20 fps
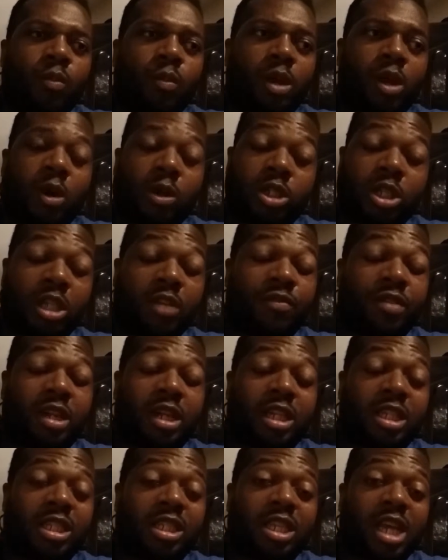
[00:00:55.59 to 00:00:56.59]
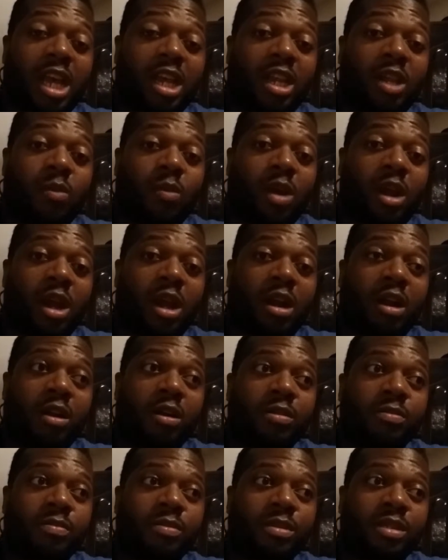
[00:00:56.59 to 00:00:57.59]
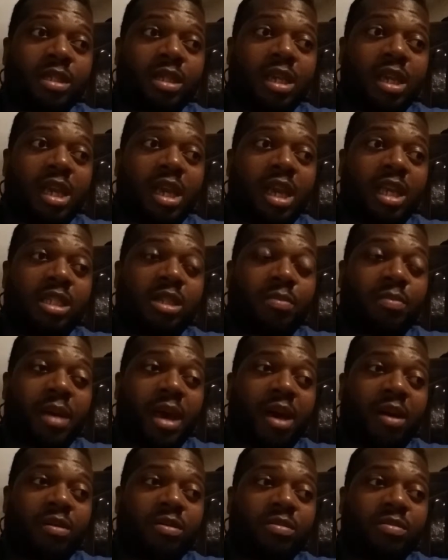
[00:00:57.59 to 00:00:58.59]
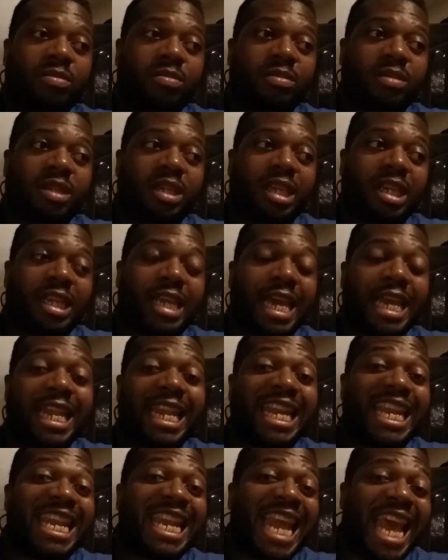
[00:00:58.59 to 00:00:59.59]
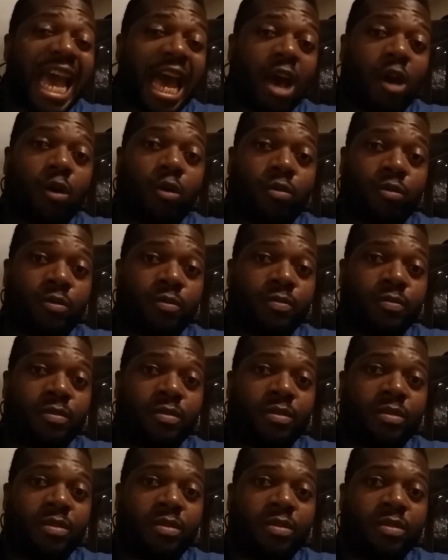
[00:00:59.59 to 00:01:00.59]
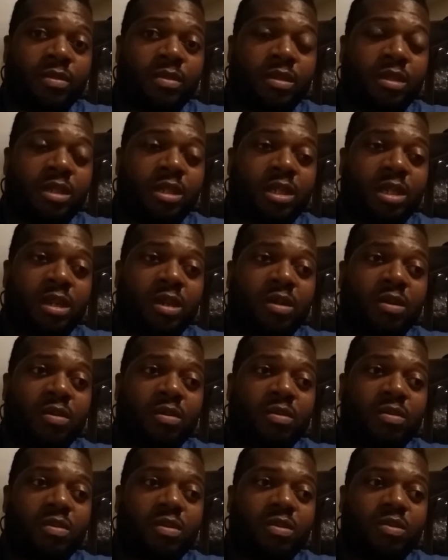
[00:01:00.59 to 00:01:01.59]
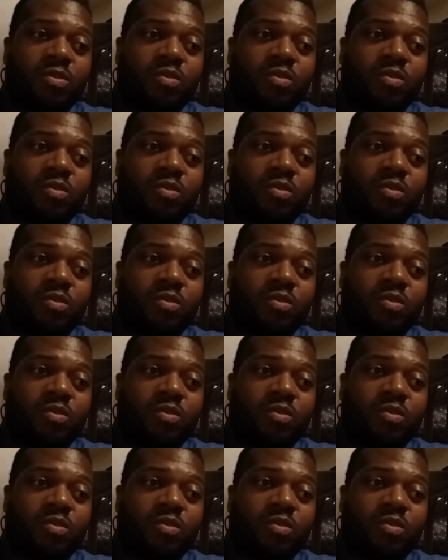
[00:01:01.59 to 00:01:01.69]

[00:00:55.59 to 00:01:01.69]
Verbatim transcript: we also live in a society where it's about get it now. You know,